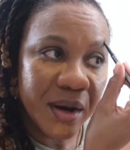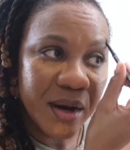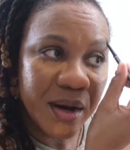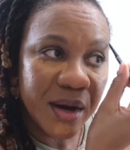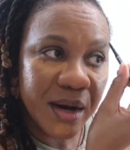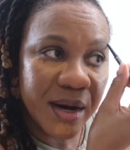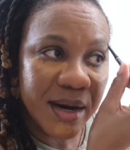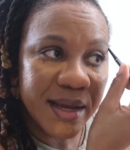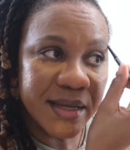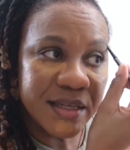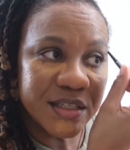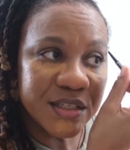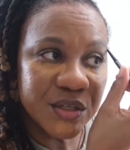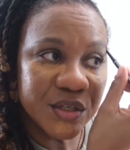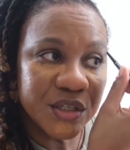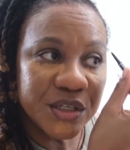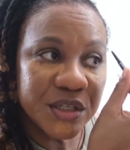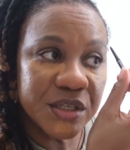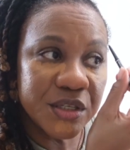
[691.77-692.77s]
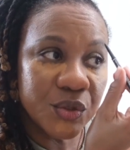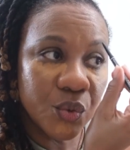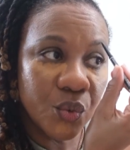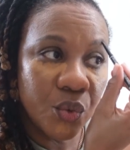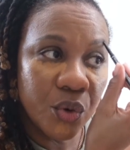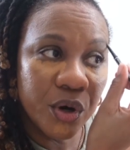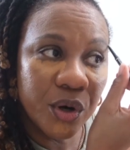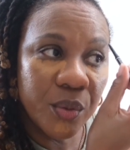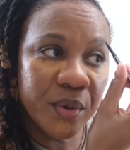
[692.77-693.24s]
All right, so just
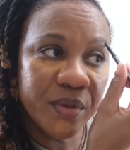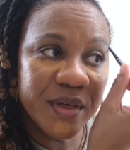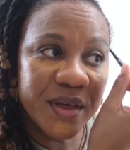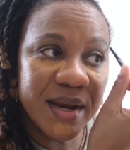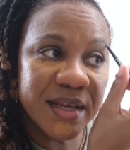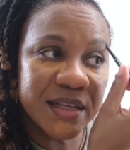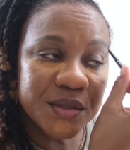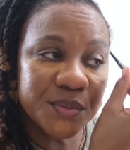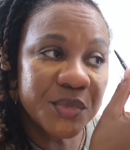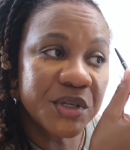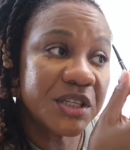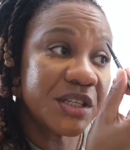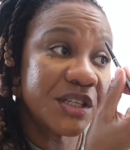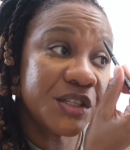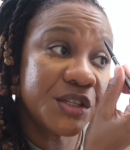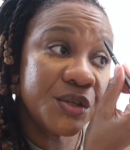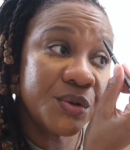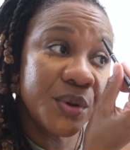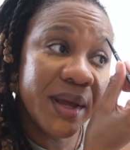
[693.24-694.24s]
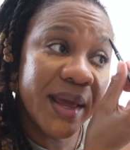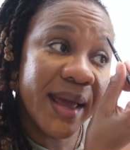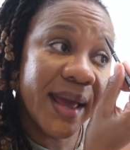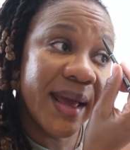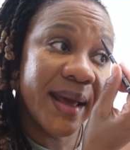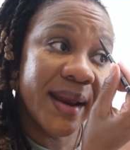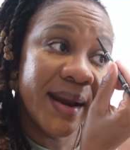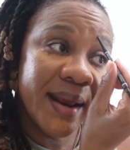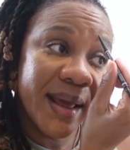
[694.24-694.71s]
work with it as much as you
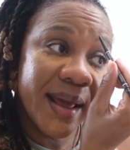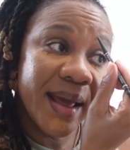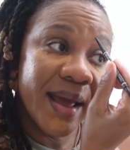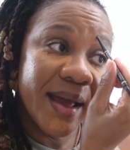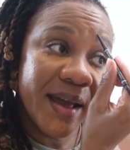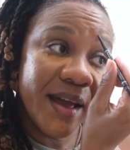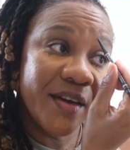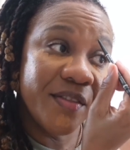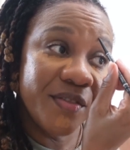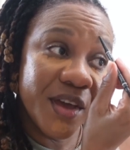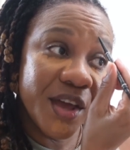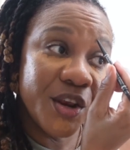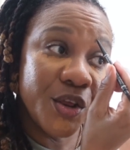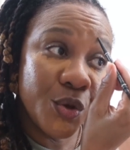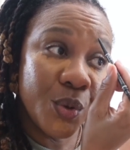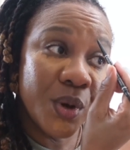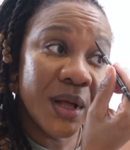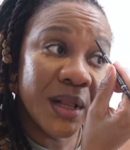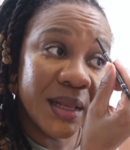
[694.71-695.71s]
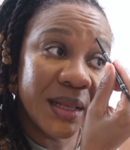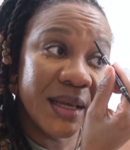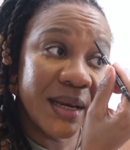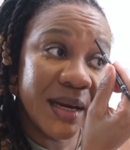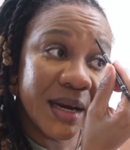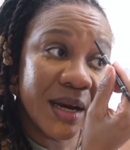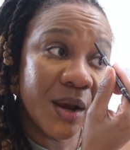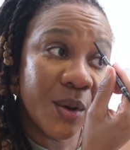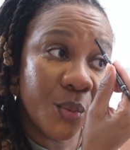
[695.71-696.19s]
can, and then you
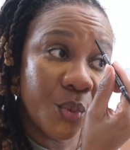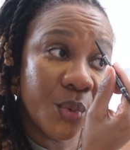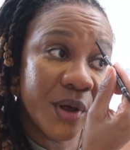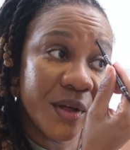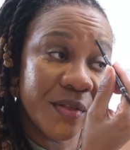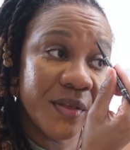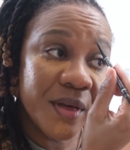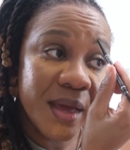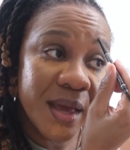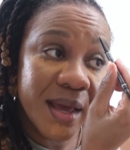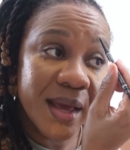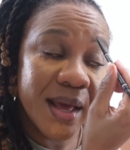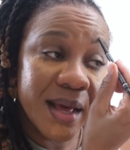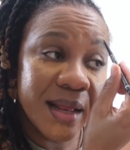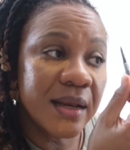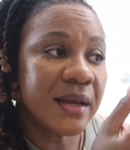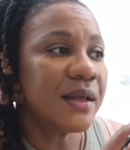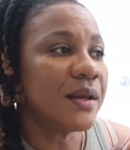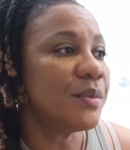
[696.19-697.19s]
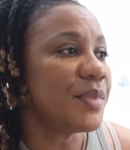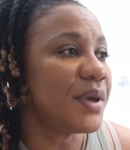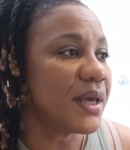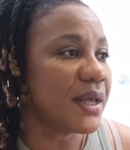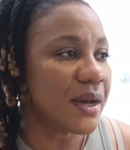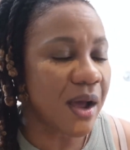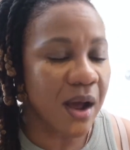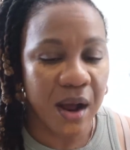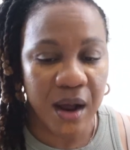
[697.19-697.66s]
clean it up with a little
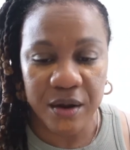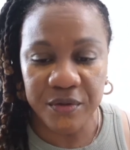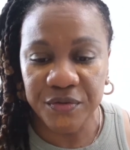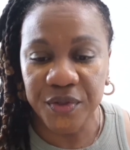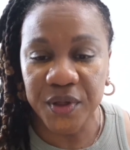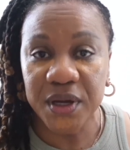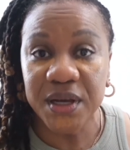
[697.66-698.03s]
bit of the